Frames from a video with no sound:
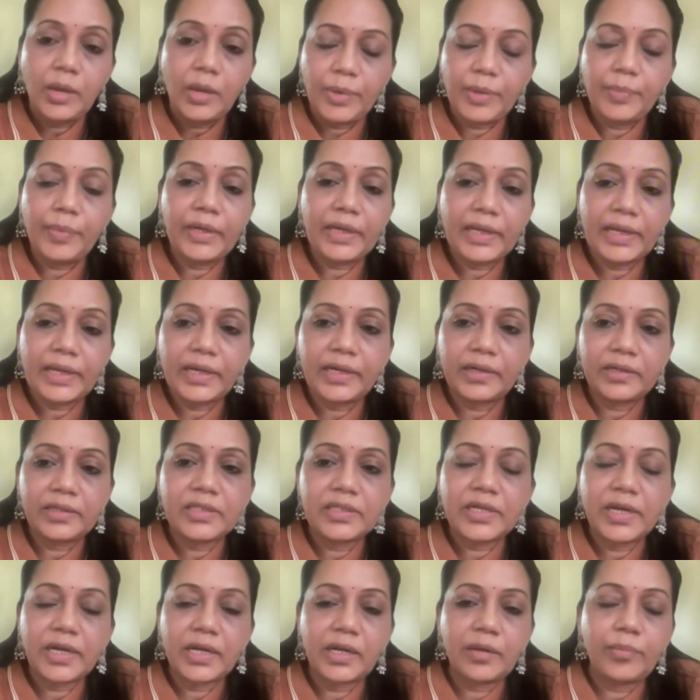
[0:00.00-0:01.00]
people can
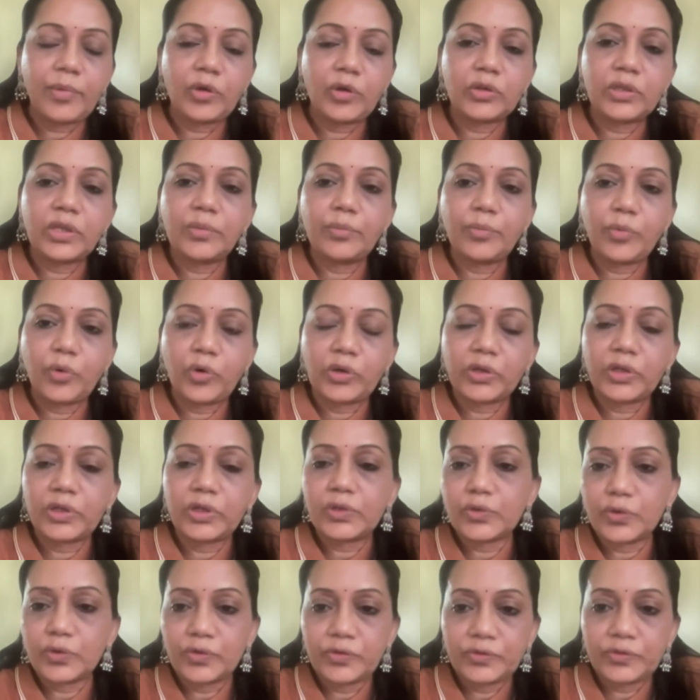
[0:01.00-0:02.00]
understand about the
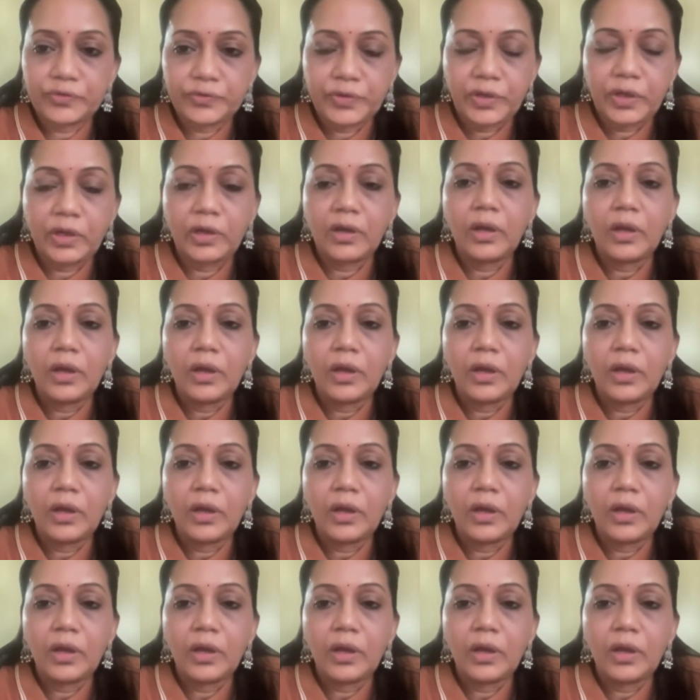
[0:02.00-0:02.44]
importance of